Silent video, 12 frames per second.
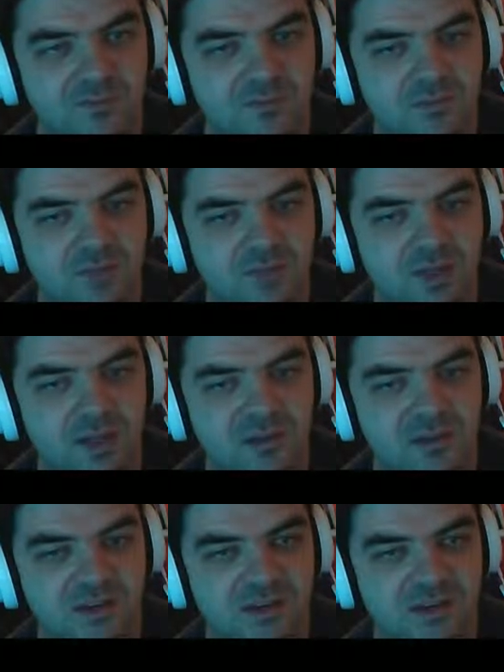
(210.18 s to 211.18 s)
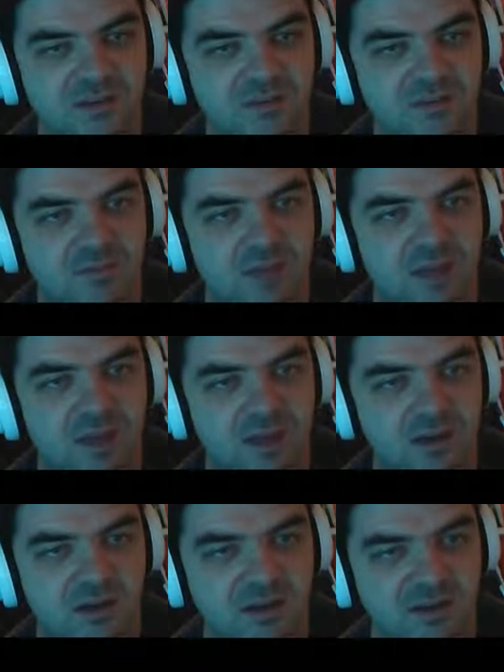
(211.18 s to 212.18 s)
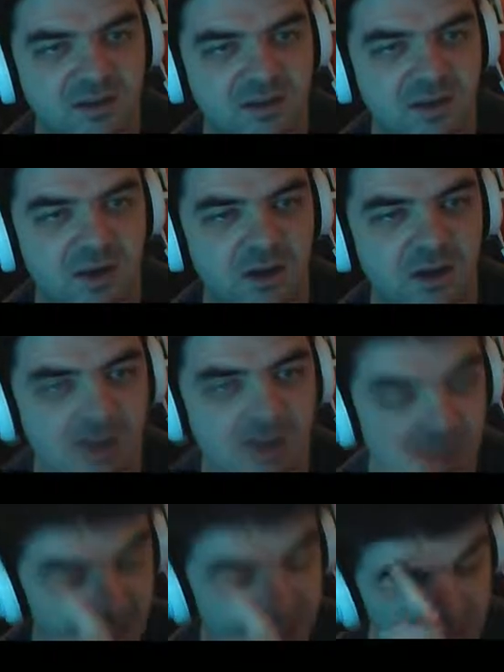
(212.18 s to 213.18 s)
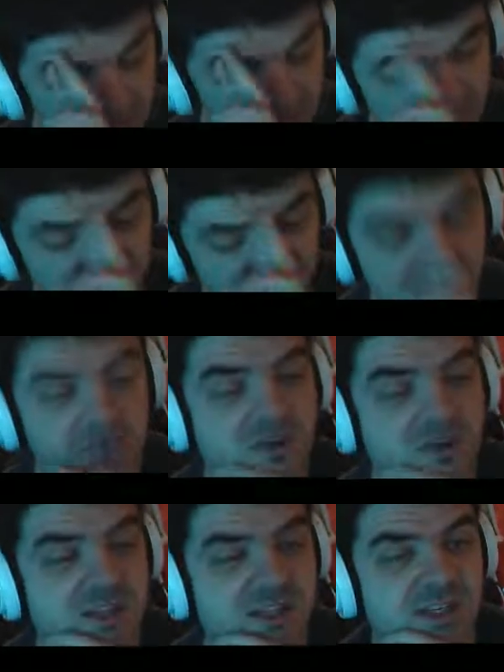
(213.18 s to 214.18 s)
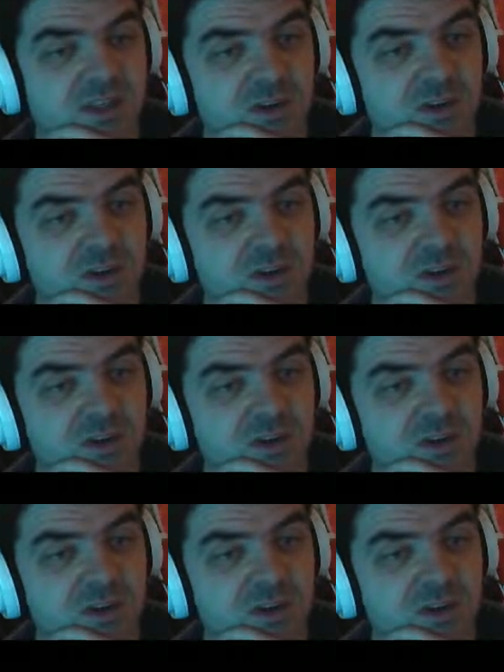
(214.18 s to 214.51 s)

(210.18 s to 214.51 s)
And that's year 7. Year 8, similarly, take our 250 out of our 1600.